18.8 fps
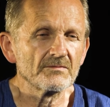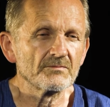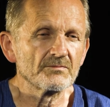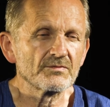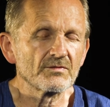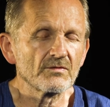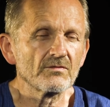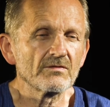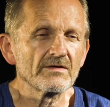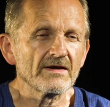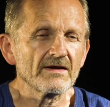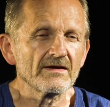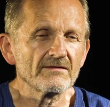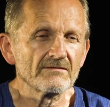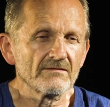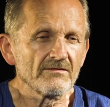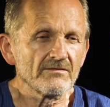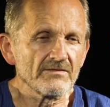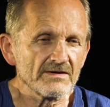
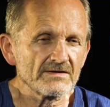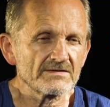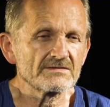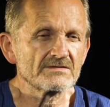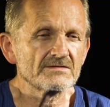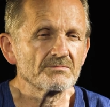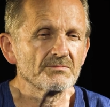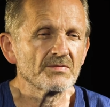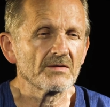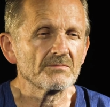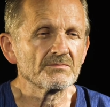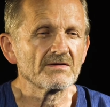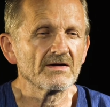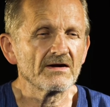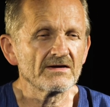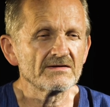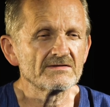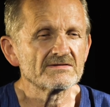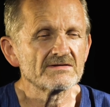proline-rich
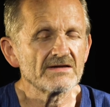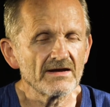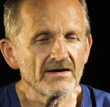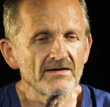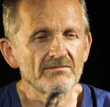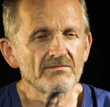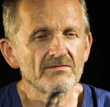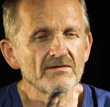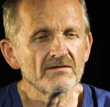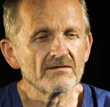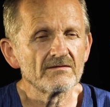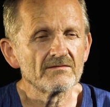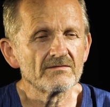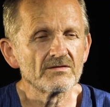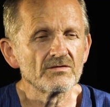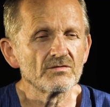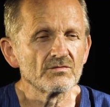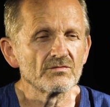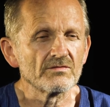peptides in
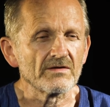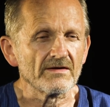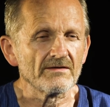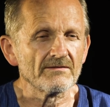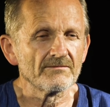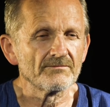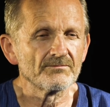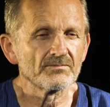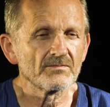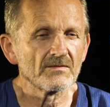the urine.